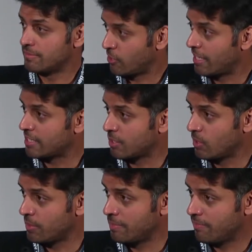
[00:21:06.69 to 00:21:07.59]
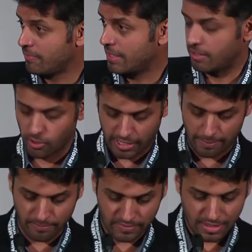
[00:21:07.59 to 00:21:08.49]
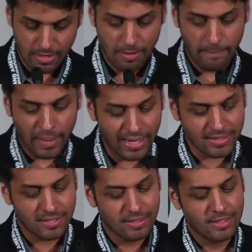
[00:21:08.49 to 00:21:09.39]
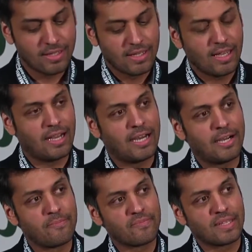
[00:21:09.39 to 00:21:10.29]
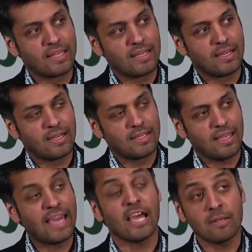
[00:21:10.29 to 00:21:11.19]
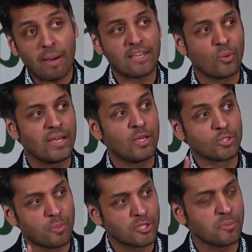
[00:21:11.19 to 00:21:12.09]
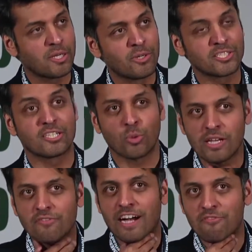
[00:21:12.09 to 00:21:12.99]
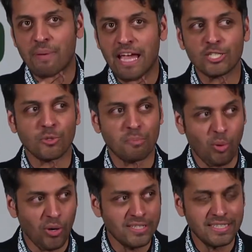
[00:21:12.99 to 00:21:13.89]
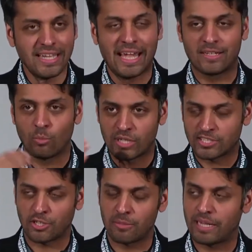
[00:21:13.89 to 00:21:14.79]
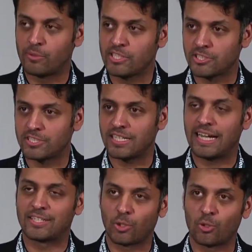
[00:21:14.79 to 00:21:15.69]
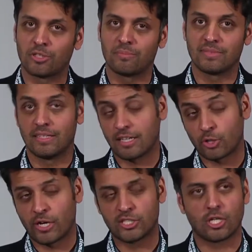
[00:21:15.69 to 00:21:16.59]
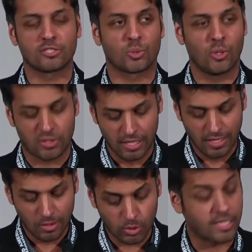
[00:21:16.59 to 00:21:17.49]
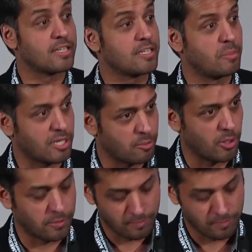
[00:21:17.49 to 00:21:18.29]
Are you guys still with me? Okay. But, and by the way, it was supposed to be originally a 25-page report, and when I started my research, I told them, a great Jaws quote, we're going to need a bigger boat.